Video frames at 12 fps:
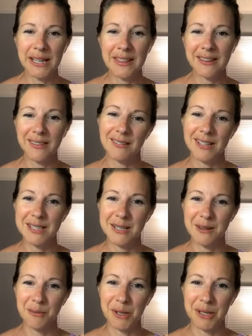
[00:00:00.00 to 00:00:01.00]
and then the rest
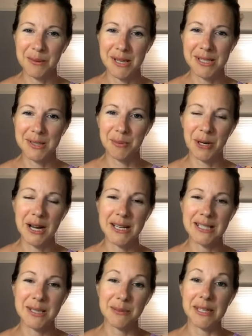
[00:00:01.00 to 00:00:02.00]
of them were going to be a
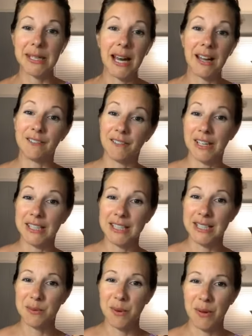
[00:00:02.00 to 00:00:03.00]
surprise to be
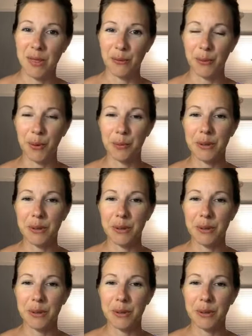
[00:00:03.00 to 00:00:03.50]
unveiled as we went through.